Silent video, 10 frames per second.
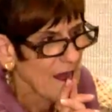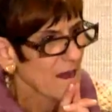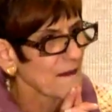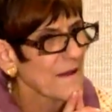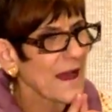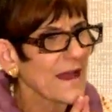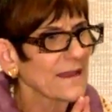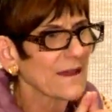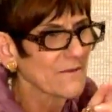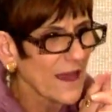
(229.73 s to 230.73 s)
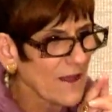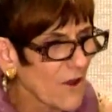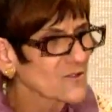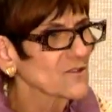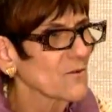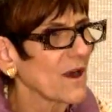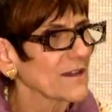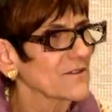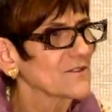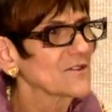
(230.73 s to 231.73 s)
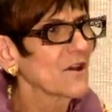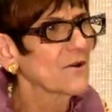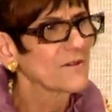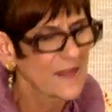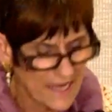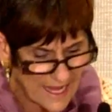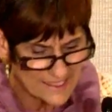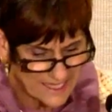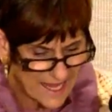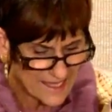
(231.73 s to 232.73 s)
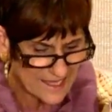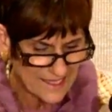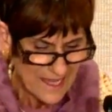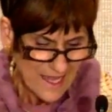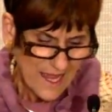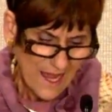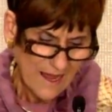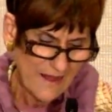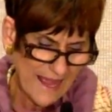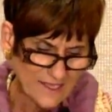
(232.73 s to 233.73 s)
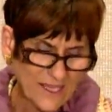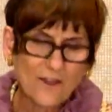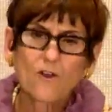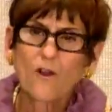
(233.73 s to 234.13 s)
Uh, and I, I also also want you to know that I take it uh, as a